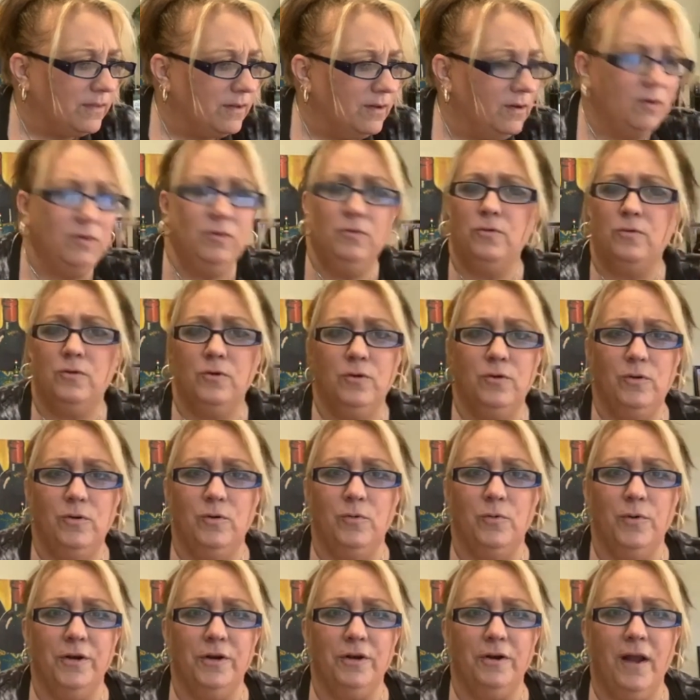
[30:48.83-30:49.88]
Ooh, cool.
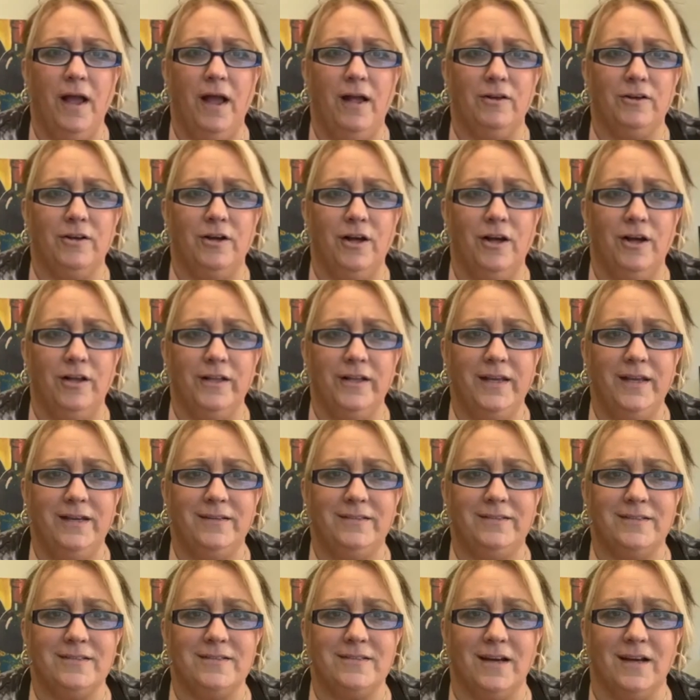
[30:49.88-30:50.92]
What are alcohol ink
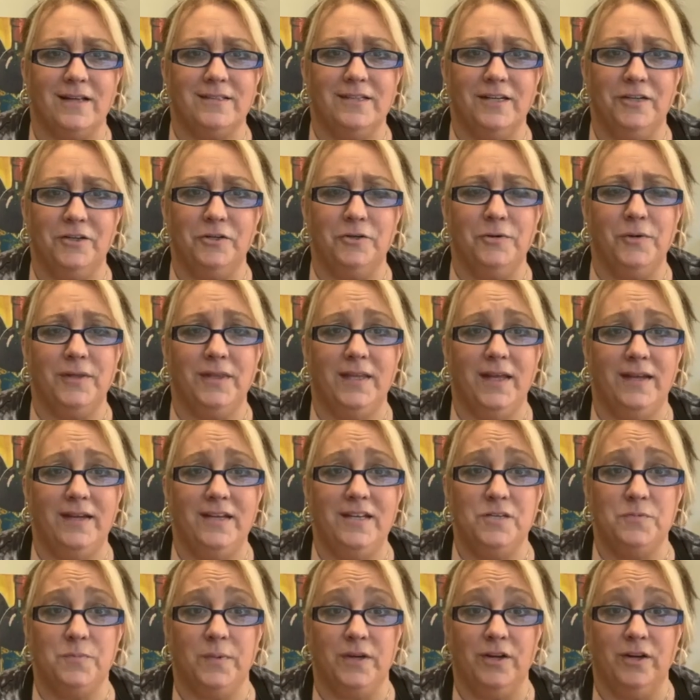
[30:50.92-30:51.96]
designs? I don't know what that
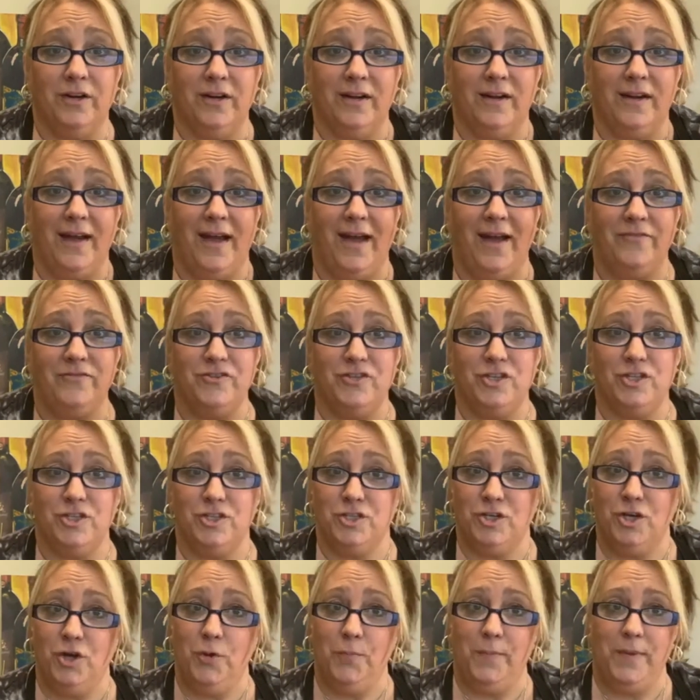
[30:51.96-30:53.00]
is, but you're going to have to
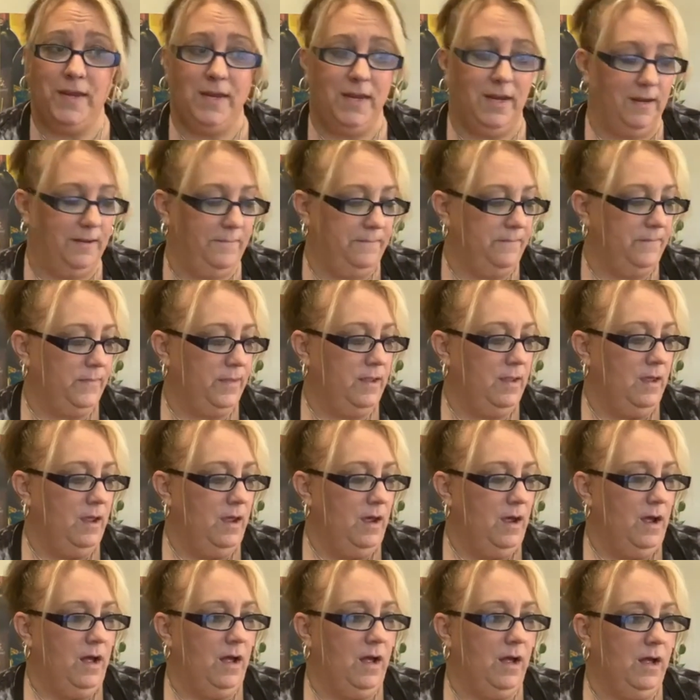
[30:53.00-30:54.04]
show me.
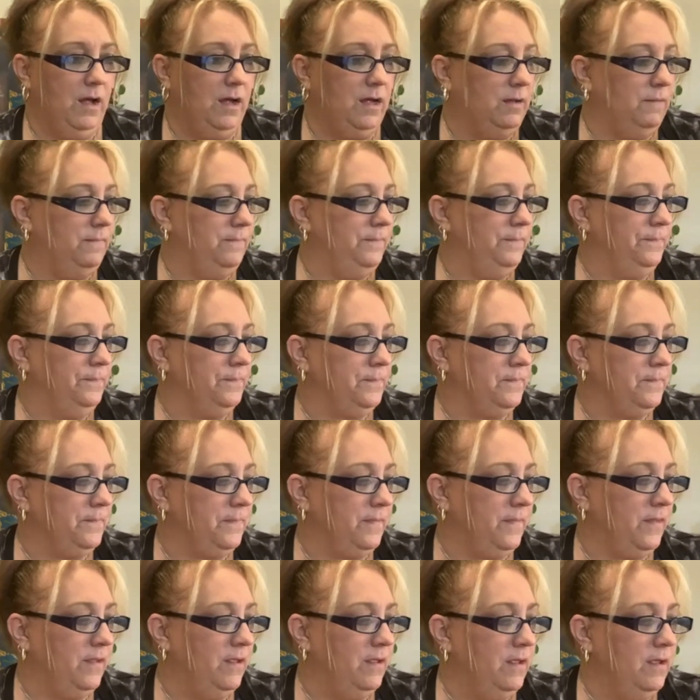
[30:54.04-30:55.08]

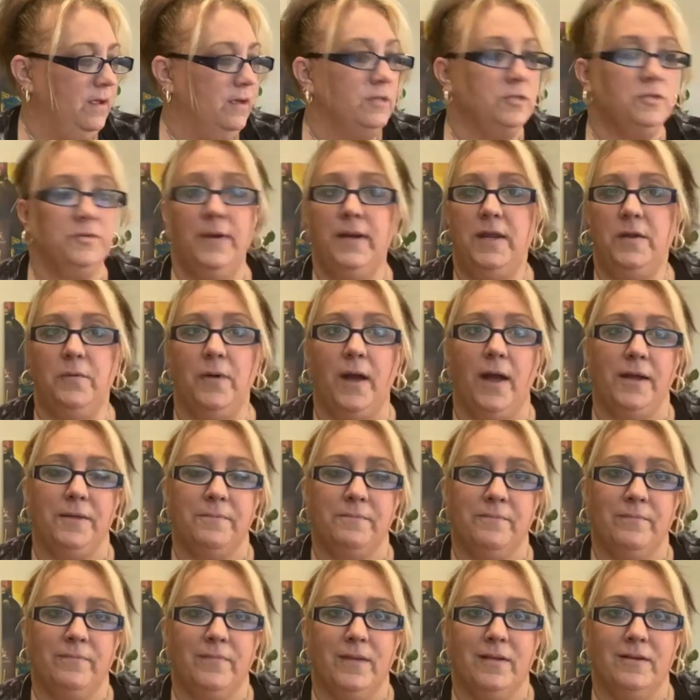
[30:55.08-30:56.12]
So anyway,
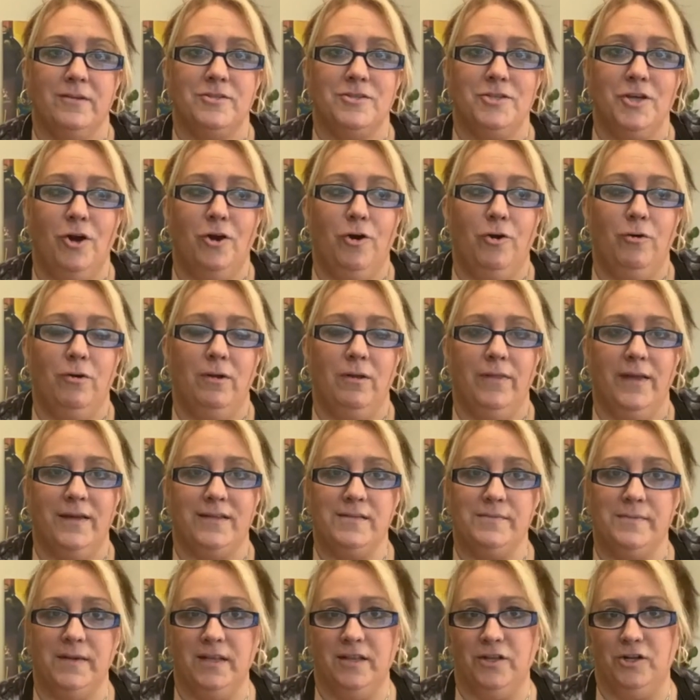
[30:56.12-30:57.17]
so
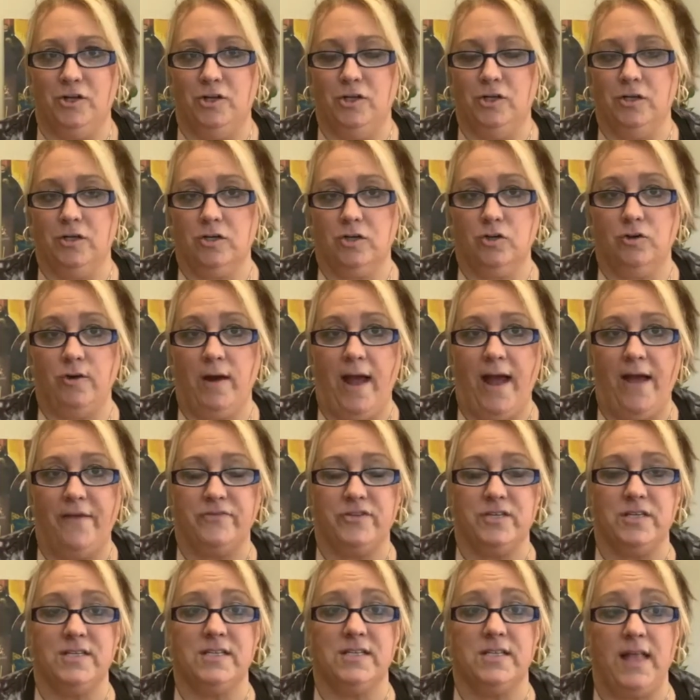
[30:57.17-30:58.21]
that's my little craft
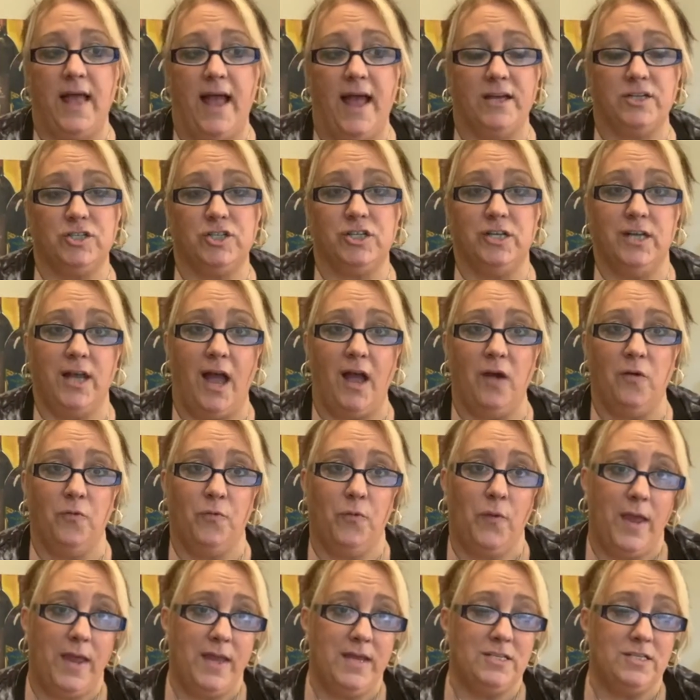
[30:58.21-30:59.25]
slash not
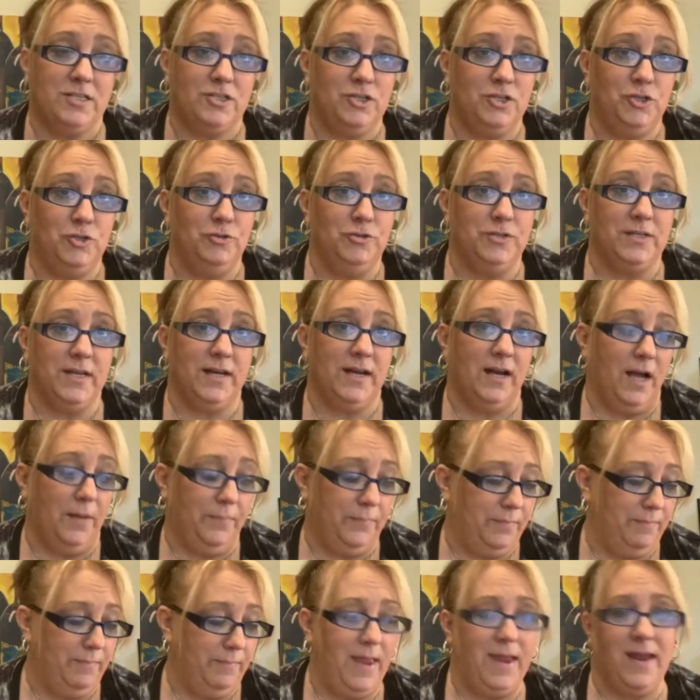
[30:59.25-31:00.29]
waste, use it
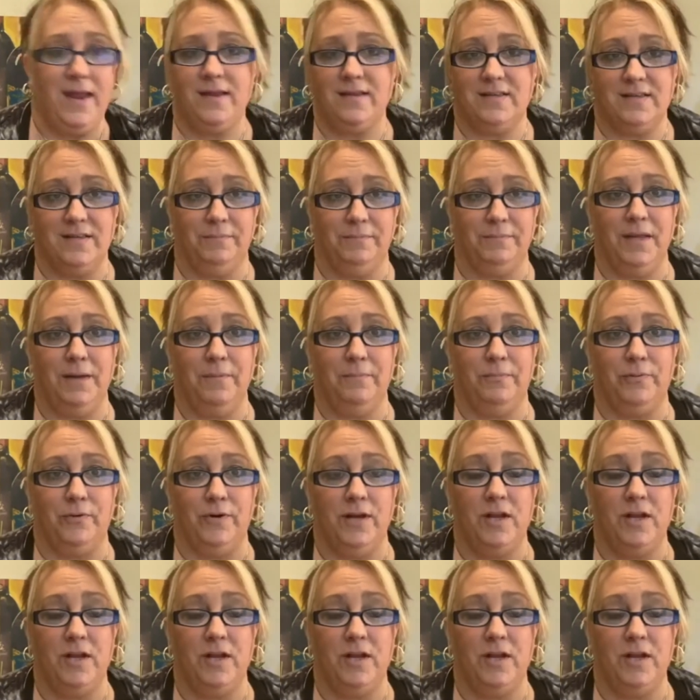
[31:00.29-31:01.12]
up, make something pretty